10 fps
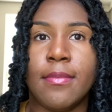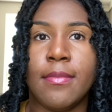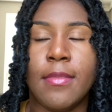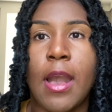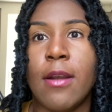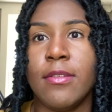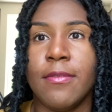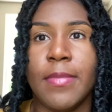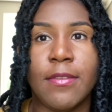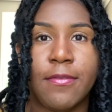how
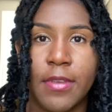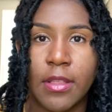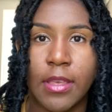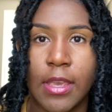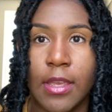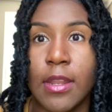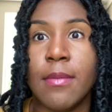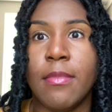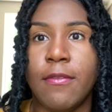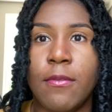you've been feeling
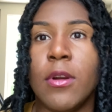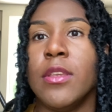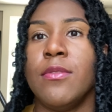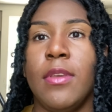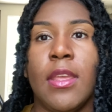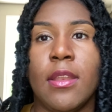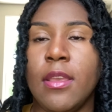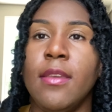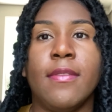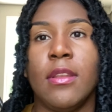before you can
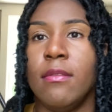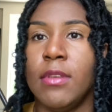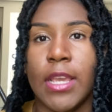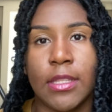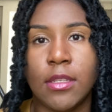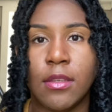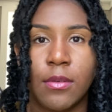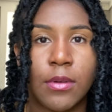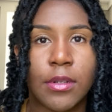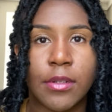even get to the
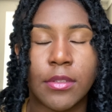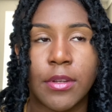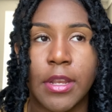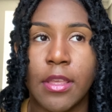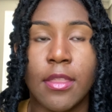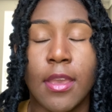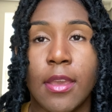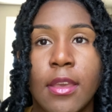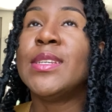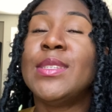orders or
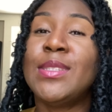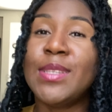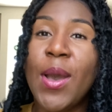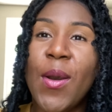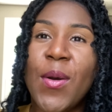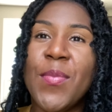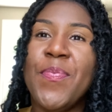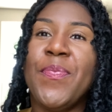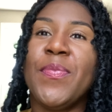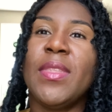anything.
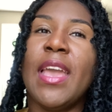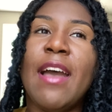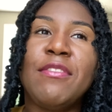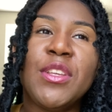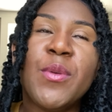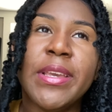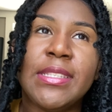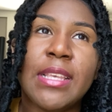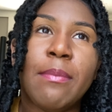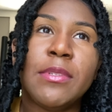So after you
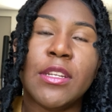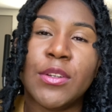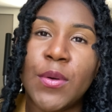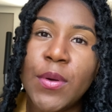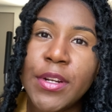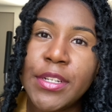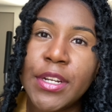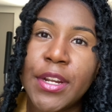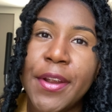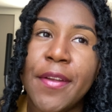accept an
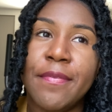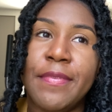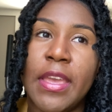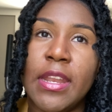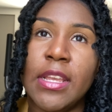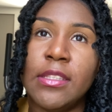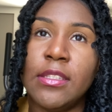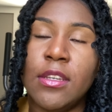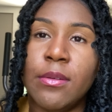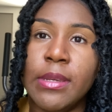order, then it's
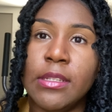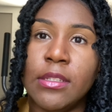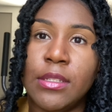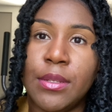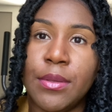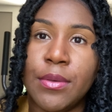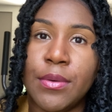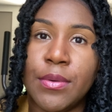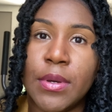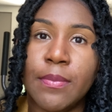going
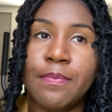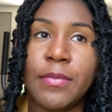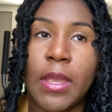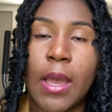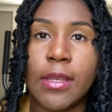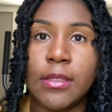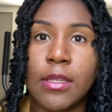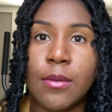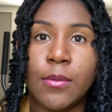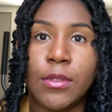to ask
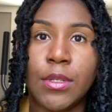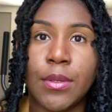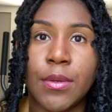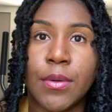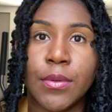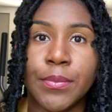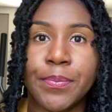you to